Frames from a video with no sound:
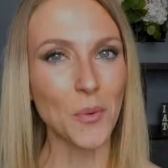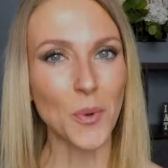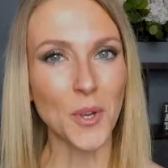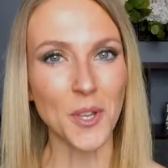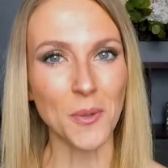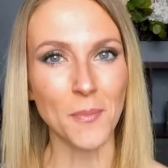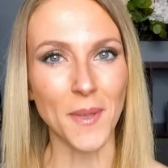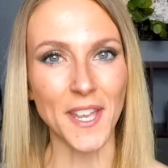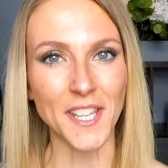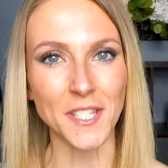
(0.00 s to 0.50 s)

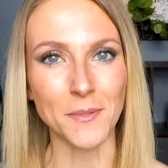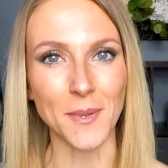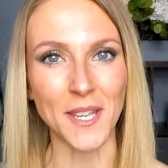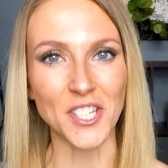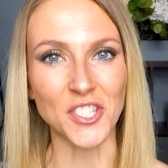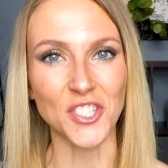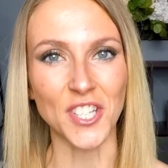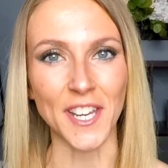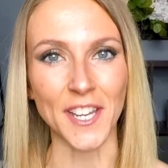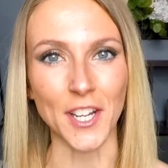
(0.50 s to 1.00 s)
welcome back to my
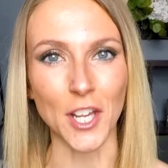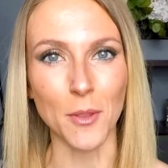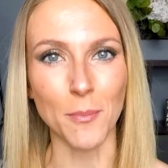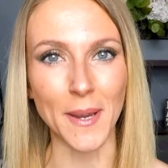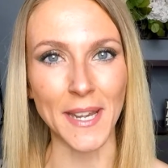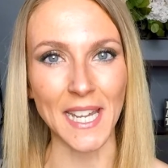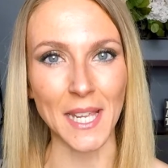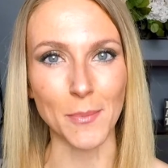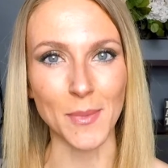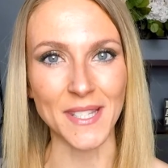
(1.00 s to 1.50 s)
channel. My
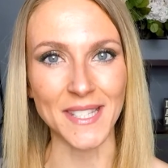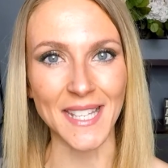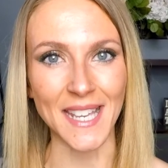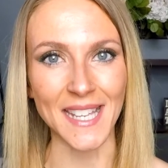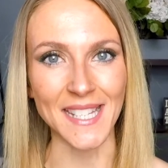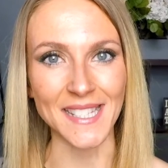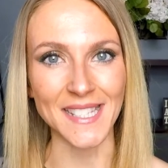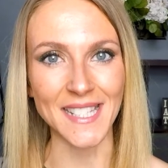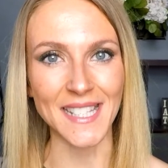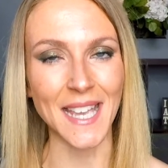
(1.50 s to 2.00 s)
name is
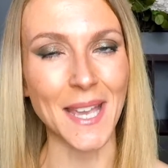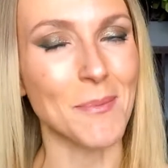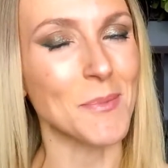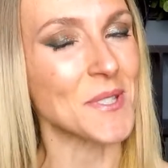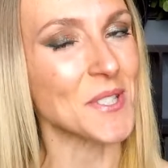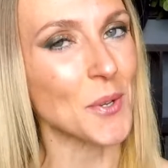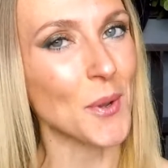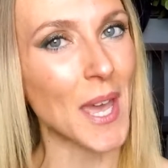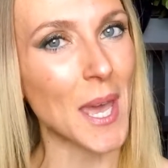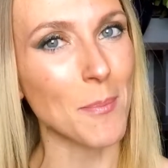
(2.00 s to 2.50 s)
Casey. I'm
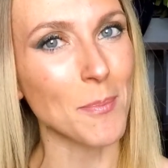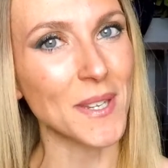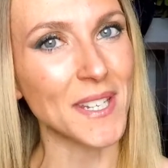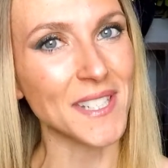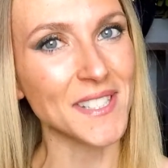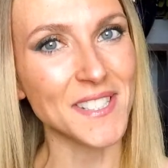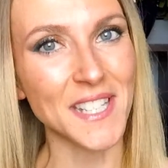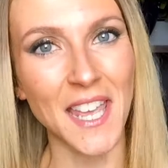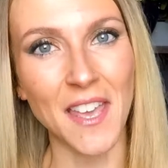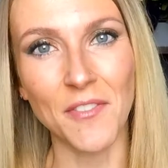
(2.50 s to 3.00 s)
so
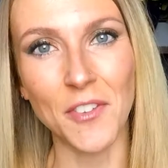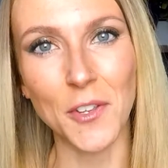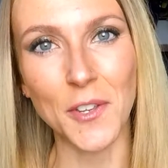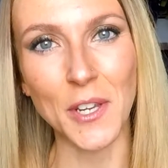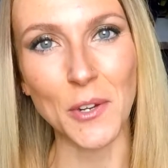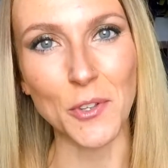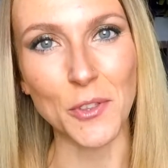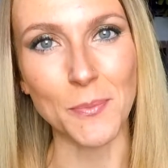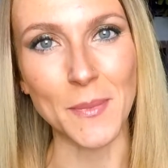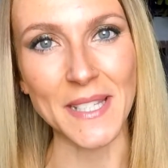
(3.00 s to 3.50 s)
happy to have you
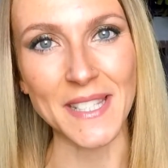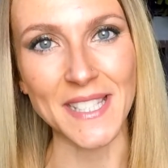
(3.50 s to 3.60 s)
here with me